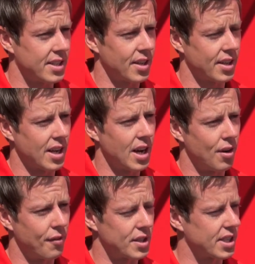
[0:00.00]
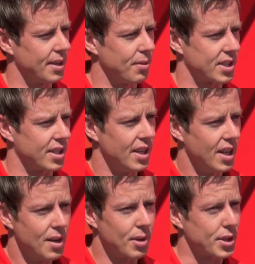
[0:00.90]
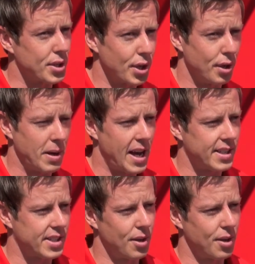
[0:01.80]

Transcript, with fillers: so the car obviously wasn't wasn't too bad.